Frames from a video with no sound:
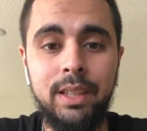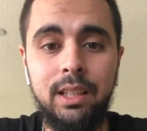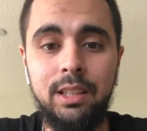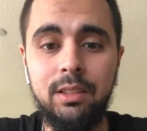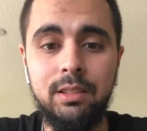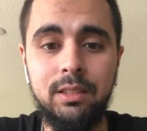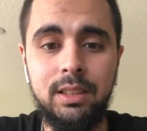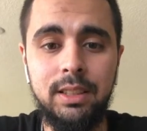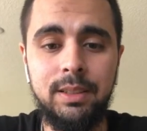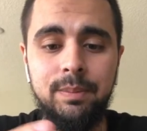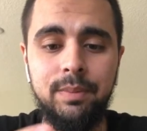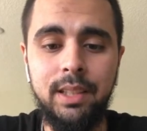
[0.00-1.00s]

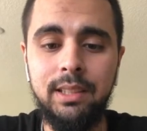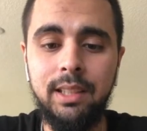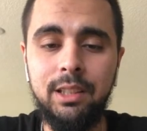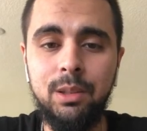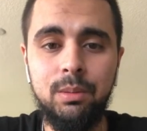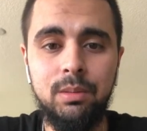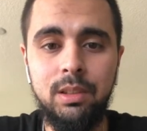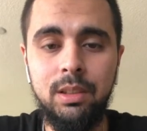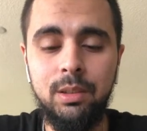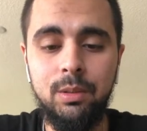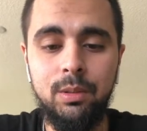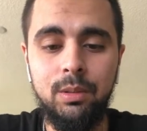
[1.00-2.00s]
things like
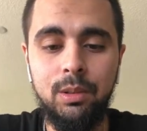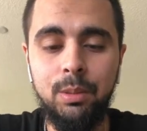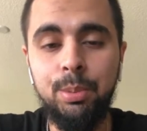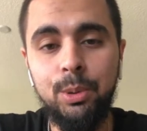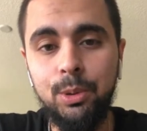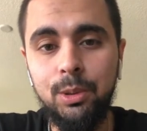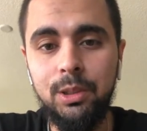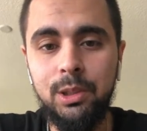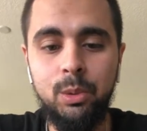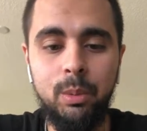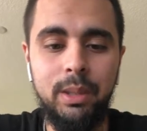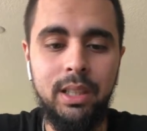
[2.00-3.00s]
the pool,
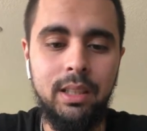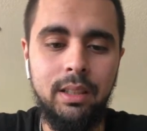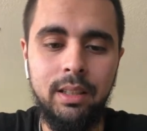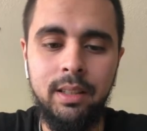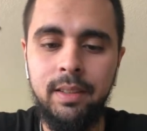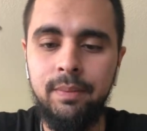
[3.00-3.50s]
swimming,